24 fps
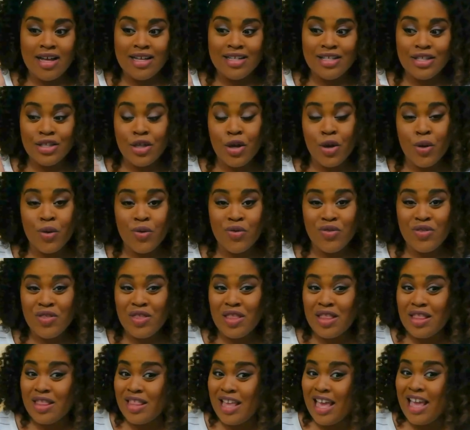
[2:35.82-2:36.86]
So
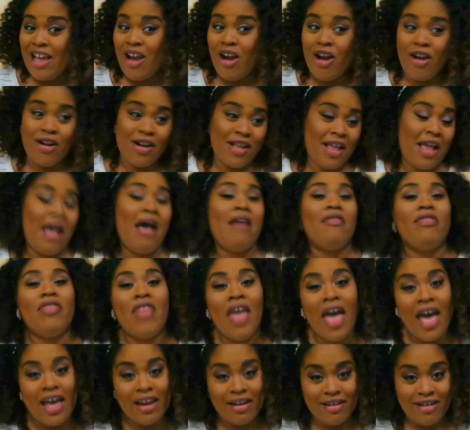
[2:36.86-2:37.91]
they already have
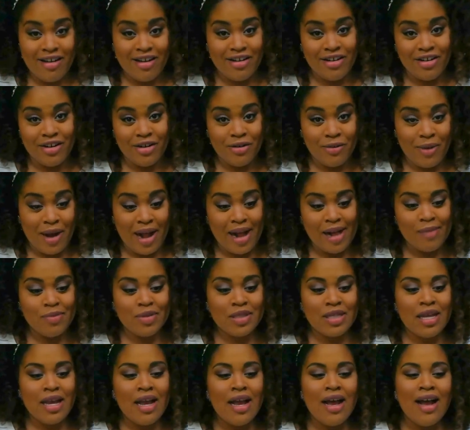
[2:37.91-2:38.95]
that under
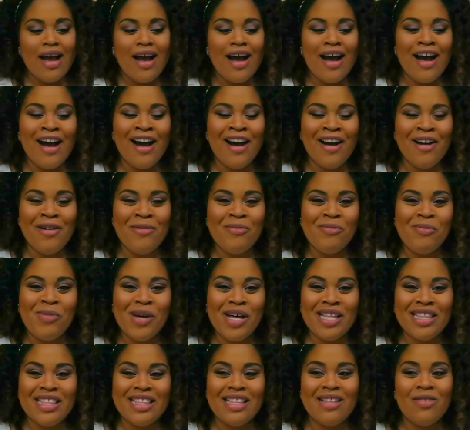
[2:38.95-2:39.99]
wraps.
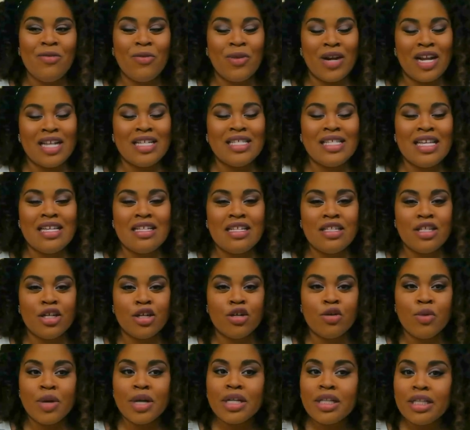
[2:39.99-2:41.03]
But when I say that
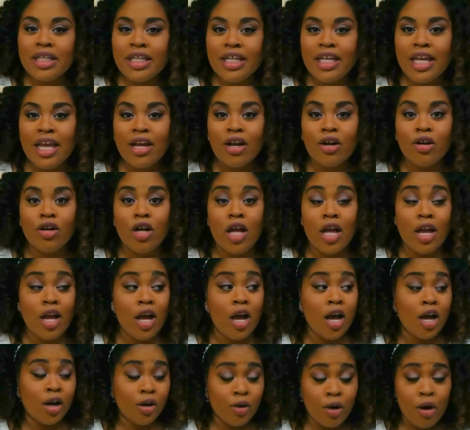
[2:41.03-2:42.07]
they're quickly
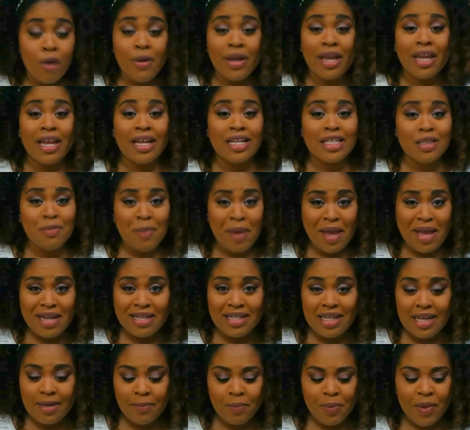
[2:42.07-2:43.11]
growing and
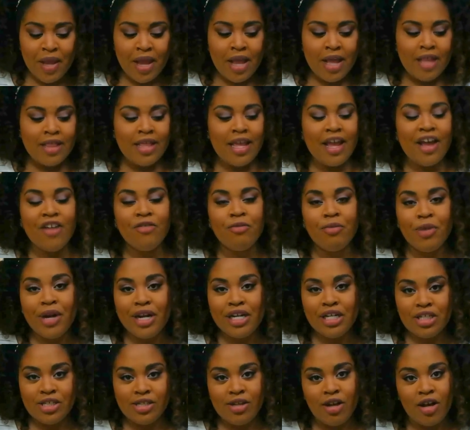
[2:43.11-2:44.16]
expanding, they have
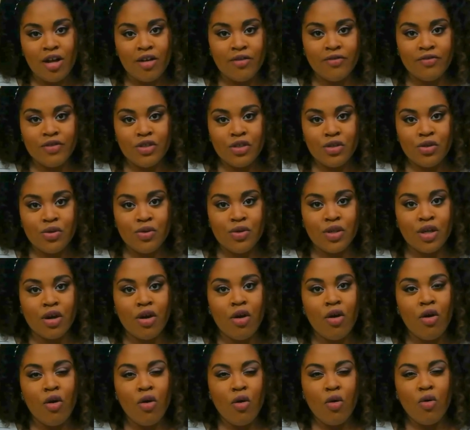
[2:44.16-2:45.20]
branched off to
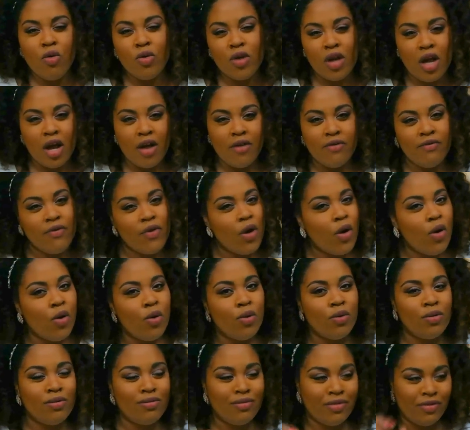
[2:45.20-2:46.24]
their own
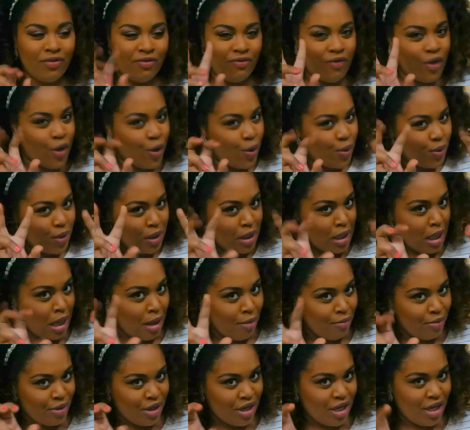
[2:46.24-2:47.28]
phone
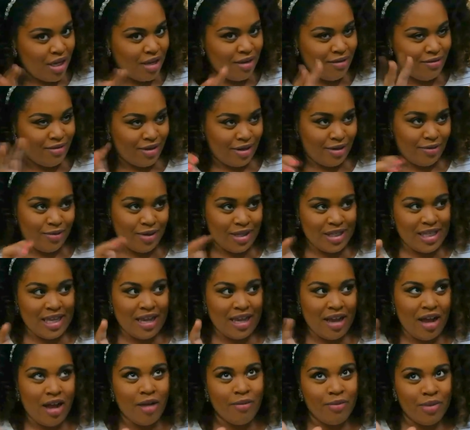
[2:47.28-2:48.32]
company. Well, I don't want to say
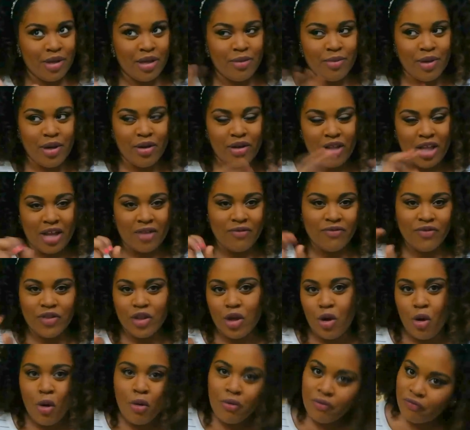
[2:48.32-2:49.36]
company, but like
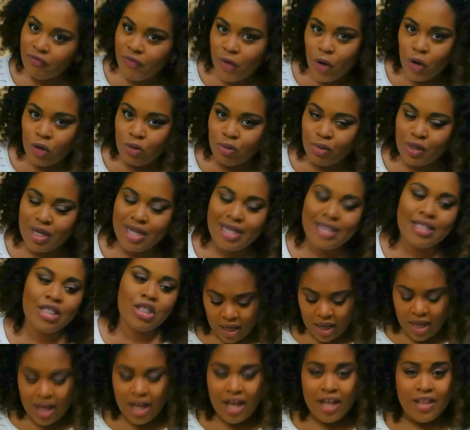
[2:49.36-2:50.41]
their own phone
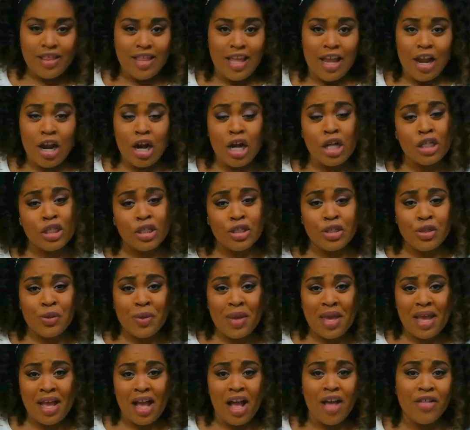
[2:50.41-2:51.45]
branch. They are also
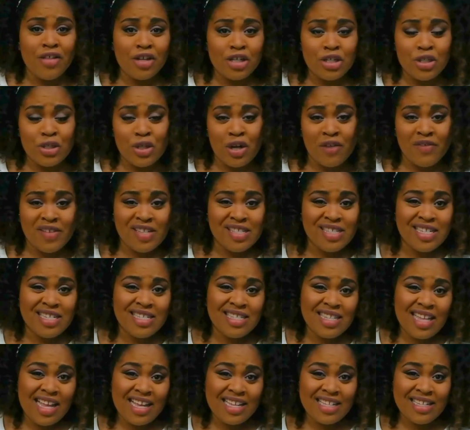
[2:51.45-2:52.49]
doing other
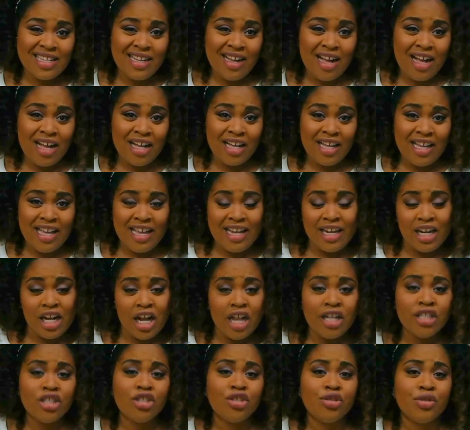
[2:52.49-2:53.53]
services like
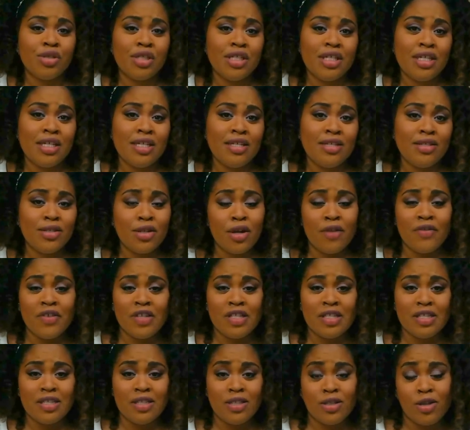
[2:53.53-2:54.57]
in-country
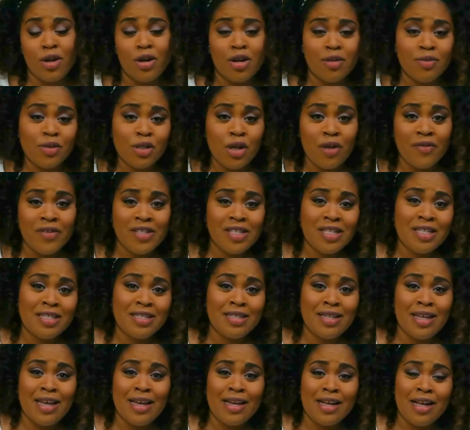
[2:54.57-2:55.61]
startup
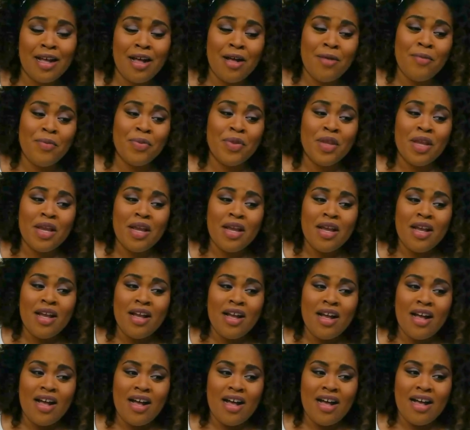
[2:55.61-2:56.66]
services like
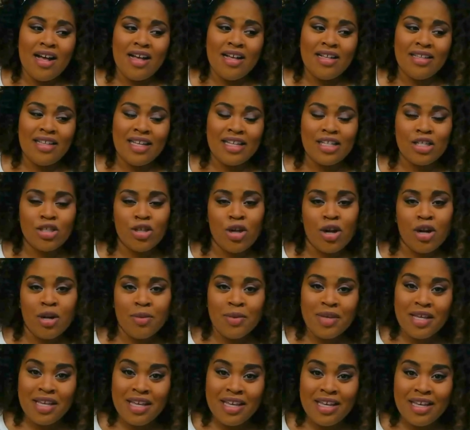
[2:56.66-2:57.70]

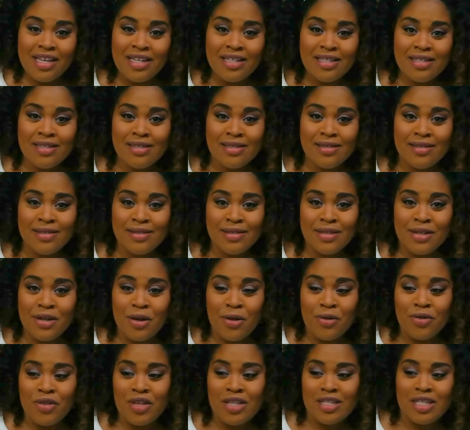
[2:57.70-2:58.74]
startup kits,
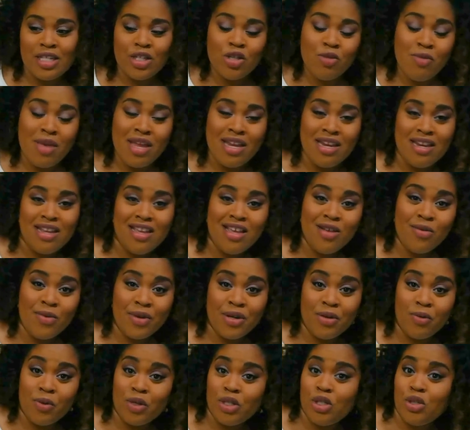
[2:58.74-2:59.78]
things that you may need
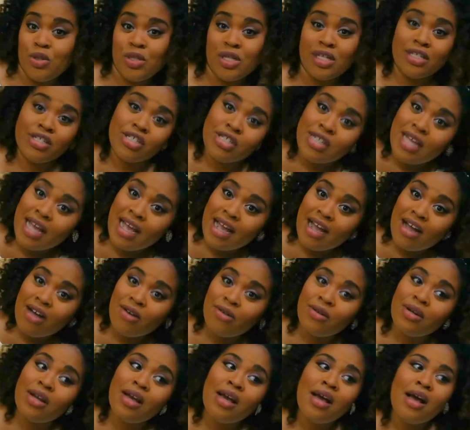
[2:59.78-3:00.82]
once you touch
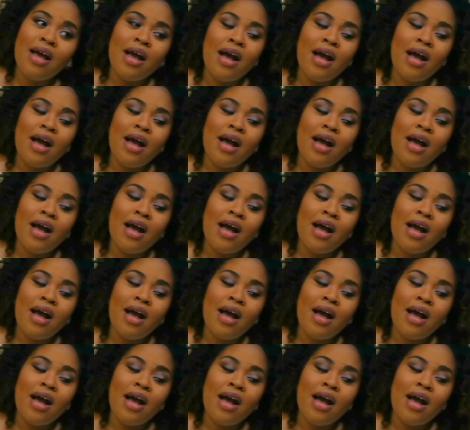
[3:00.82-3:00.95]
down.